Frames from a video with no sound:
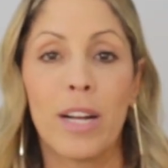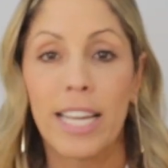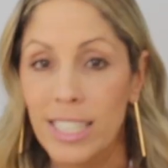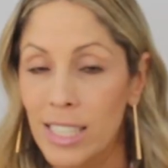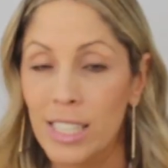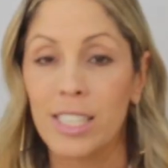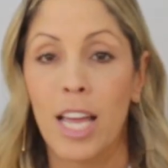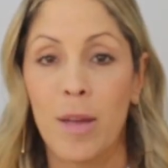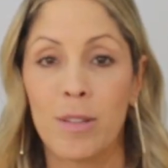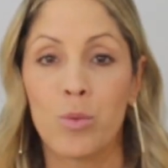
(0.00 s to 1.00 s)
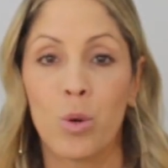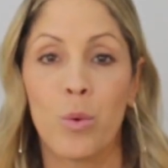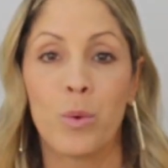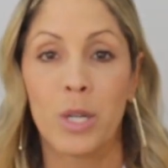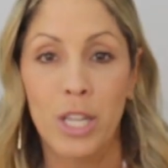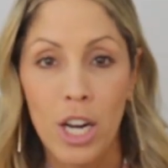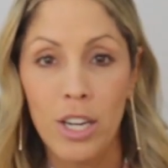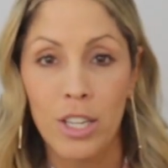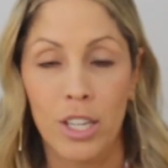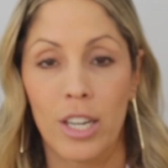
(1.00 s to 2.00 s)
is the same as when we were
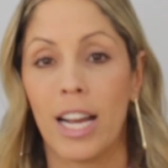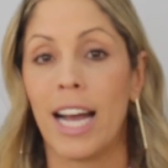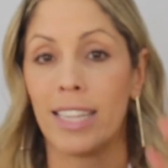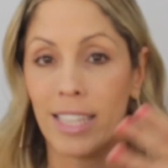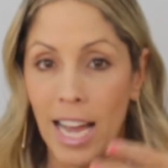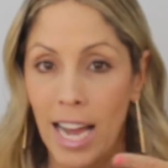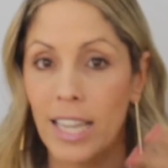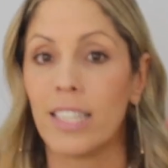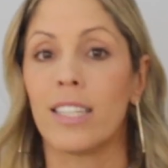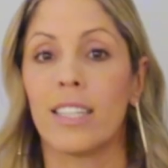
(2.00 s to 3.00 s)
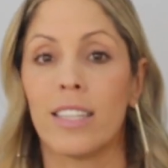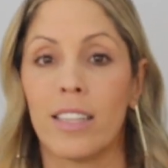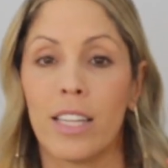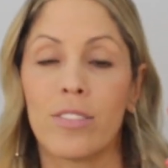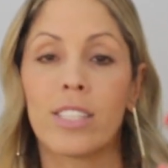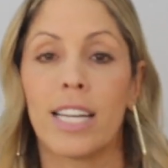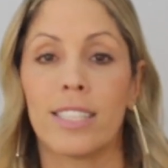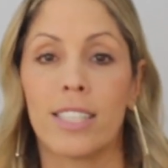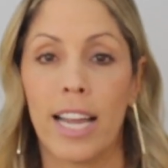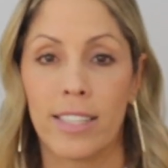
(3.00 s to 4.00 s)
younger, and that lifts and
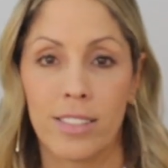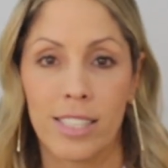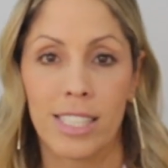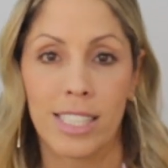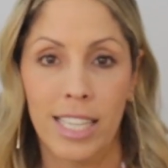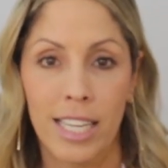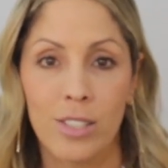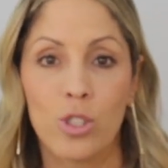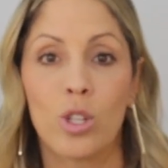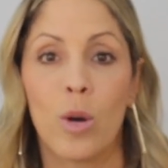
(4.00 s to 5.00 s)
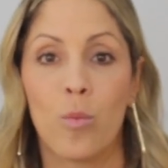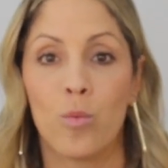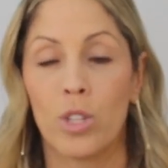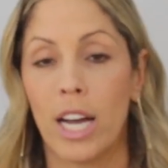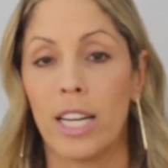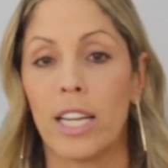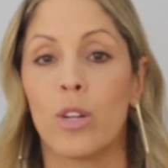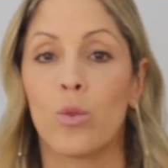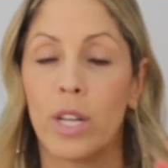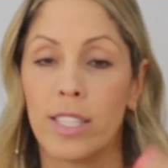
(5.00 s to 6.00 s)
tightens the skin so that it
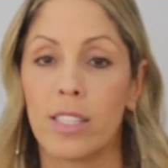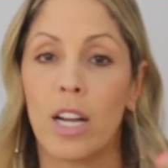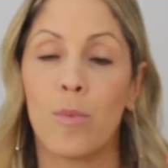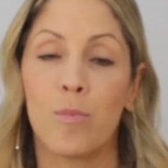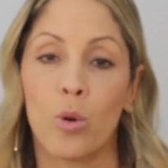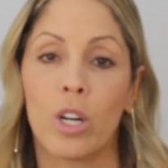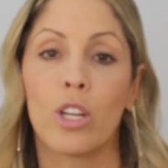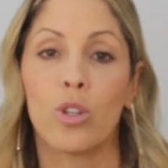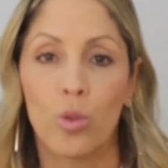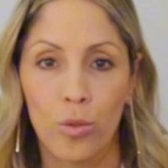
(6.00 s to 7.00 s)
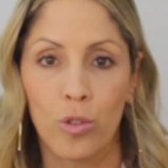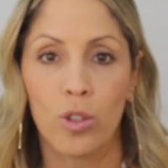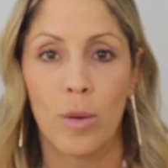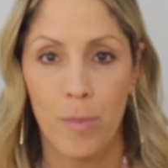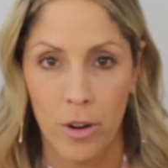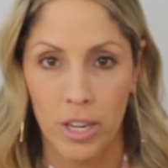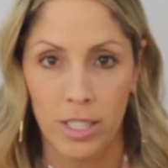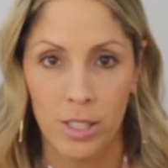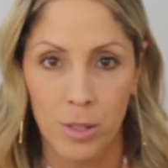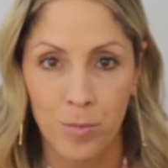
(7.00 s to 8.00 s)
creates a more youthful
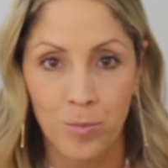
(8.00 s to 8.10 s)
appearance.